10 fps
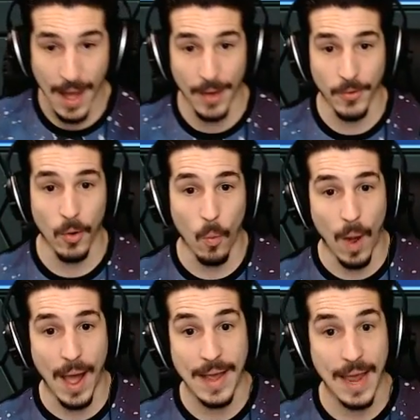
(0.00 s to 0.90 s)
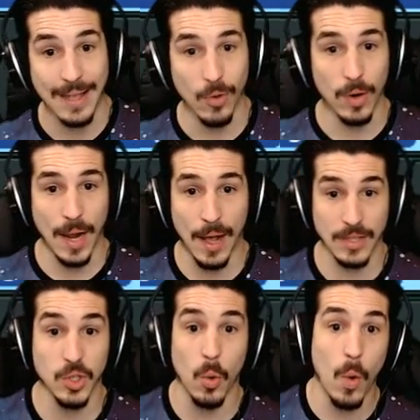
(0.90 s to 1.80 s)
I don't know why I can't talk.
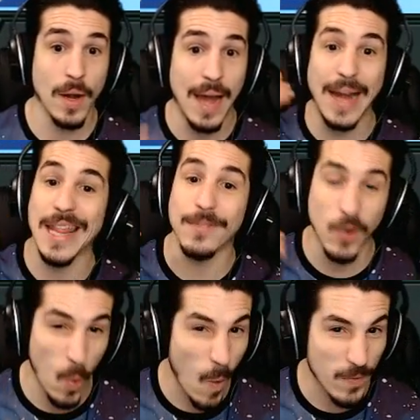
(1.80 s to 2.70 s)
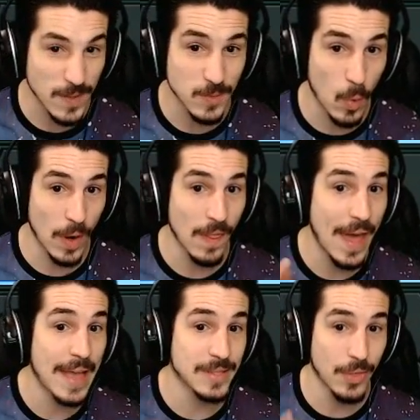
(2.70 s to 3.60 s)
You know what? I didn't have coffee this morning.
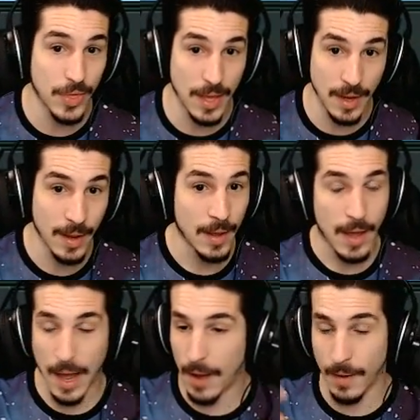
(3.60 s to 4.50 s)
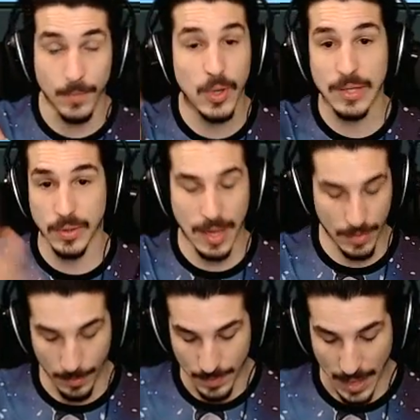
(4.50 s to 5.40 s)
That's the thing. You guys don't
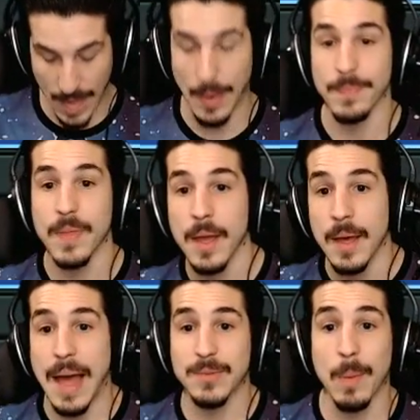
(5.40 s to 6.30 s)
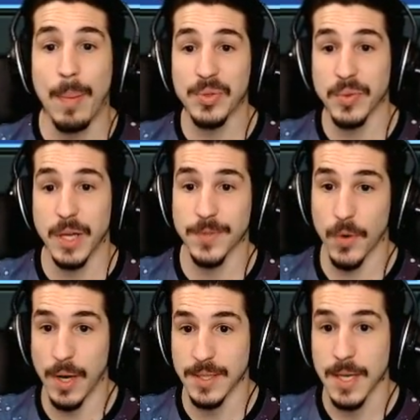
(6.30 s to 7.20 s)
care though. Anyway, that's what Buzzwole does
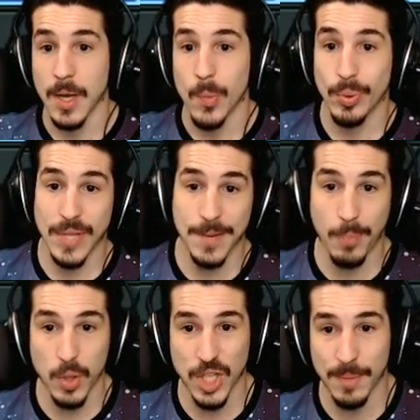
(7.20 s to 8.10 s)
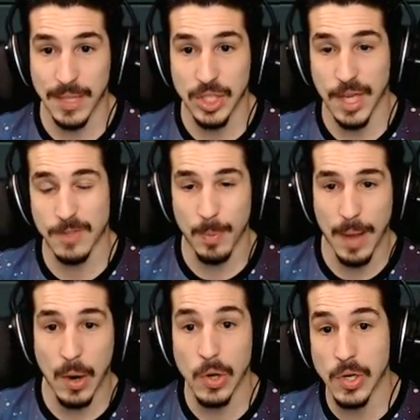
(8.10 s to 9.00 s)
for us. Protect, Poison Jab, Leech Life,
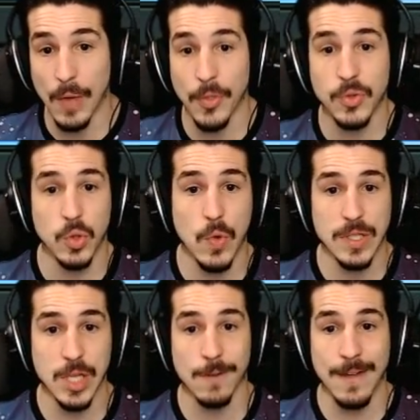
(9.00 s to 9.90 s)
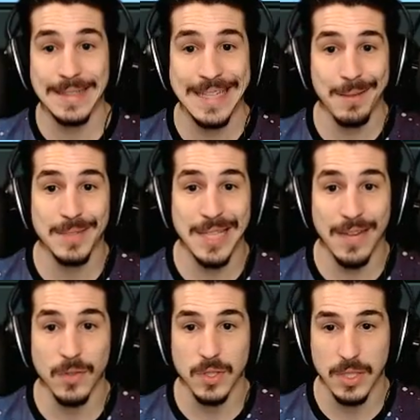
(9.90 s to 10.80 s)
Superpower. Nothing too crazy here. Fightinium Z
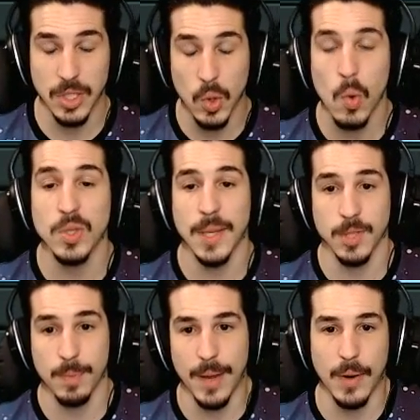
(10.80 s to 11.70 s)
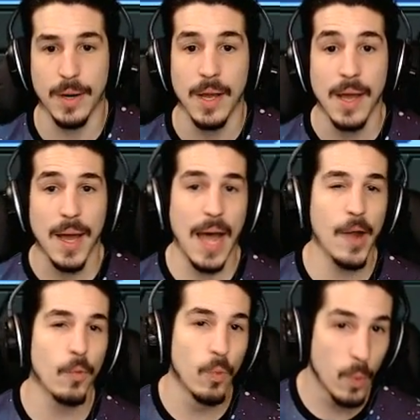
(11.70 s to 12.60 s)
gives huge damage Superpower.
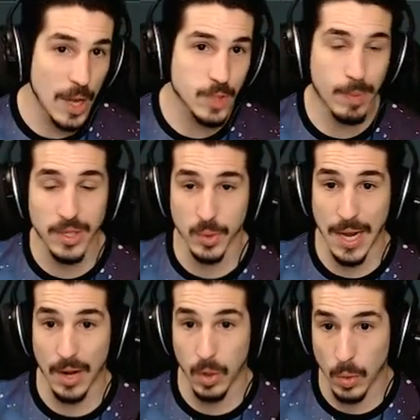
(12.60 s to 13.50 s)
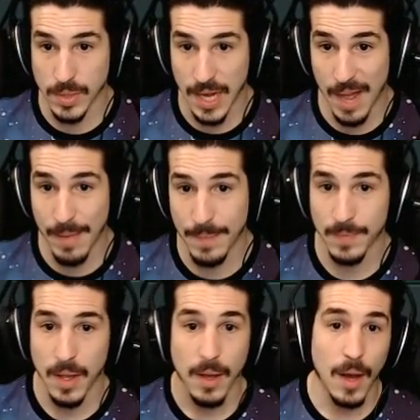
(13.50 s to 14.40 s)
I wish Buzzwole got close combat.
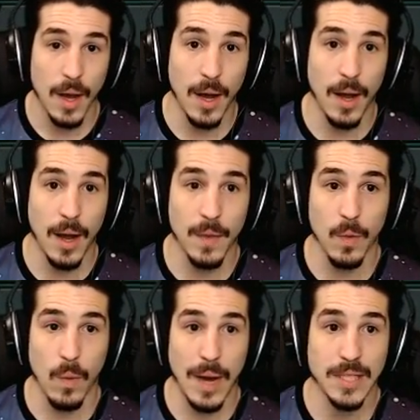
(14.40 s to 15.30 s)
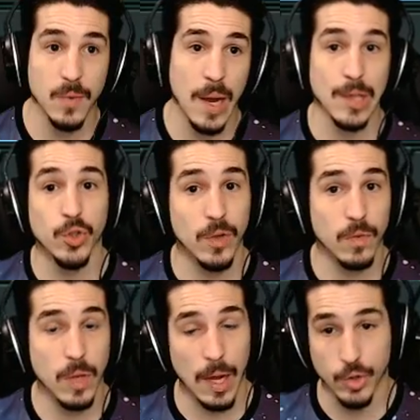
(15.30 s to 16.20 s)
Otherwise, you want to
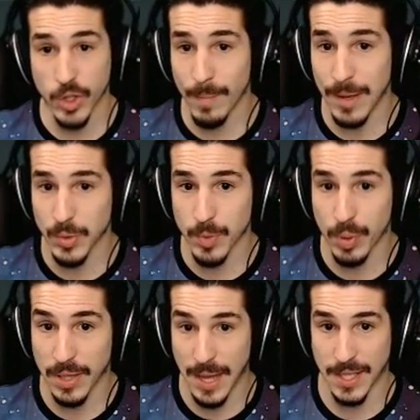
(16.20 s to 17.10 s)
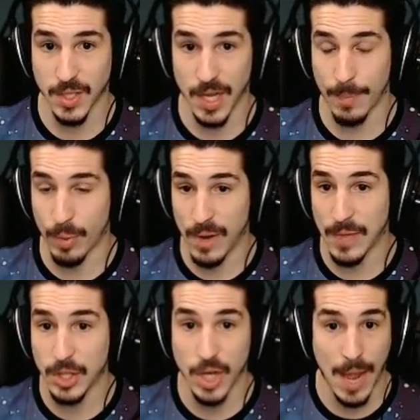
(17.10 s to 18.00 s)
Trick Buzzwole is pretty nice because you got Brave
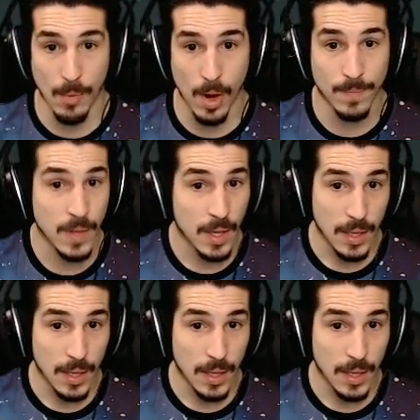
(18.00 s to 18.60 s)
Nature, Hammer Arm.